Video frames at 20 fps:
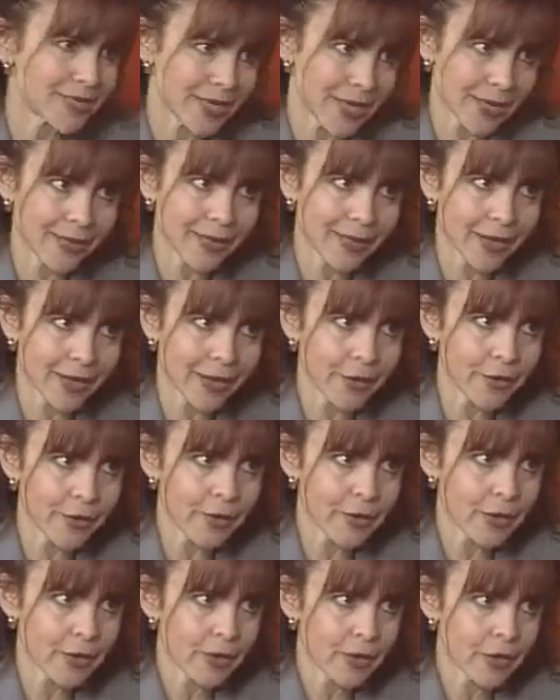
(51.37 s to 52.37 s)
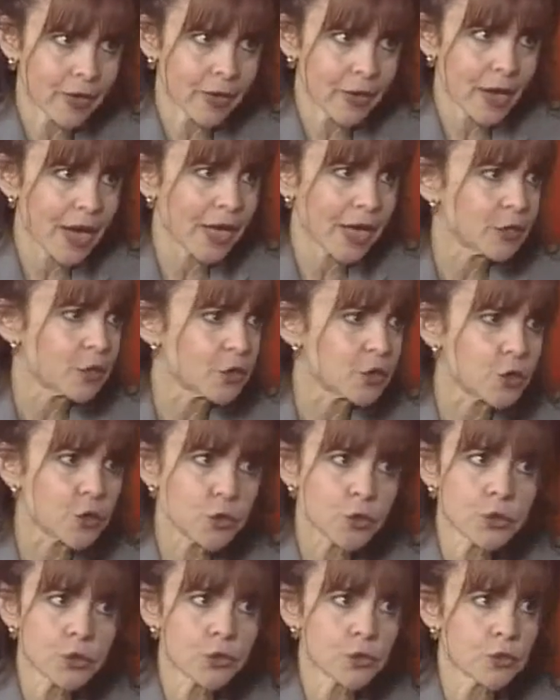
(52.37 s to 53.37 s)
to stay there and
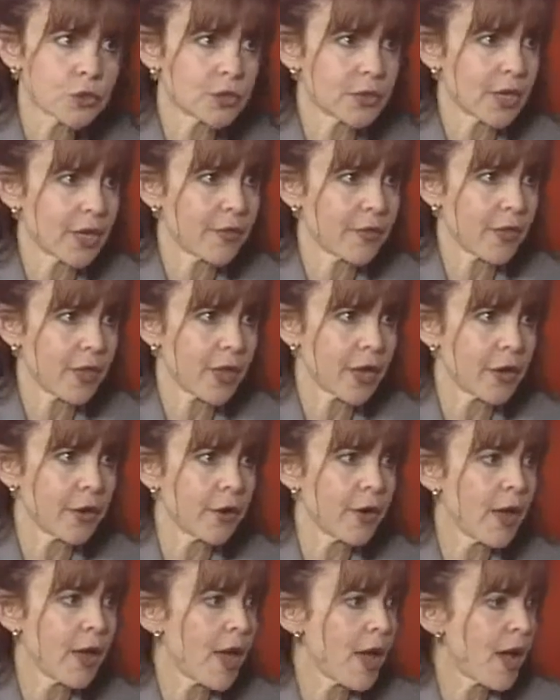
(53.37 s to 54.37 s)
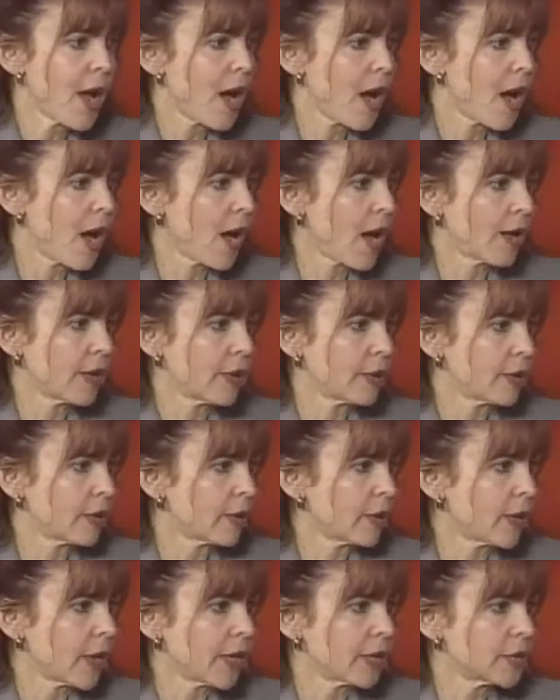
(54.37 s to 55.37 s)
choose to stay there
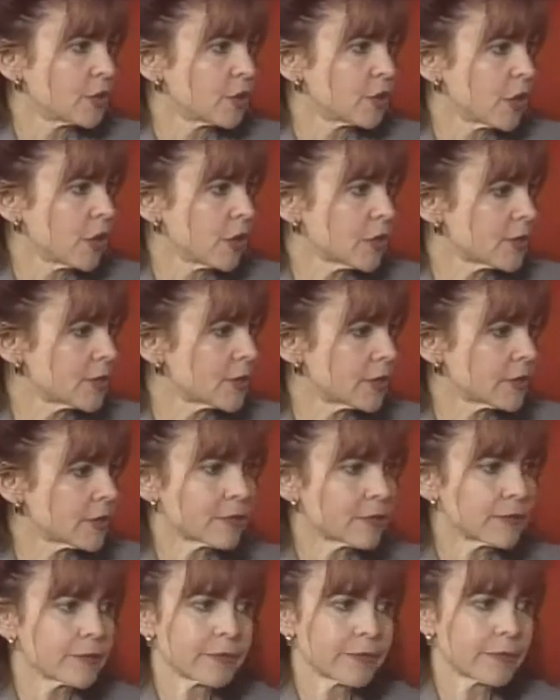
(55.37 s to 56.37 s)
and just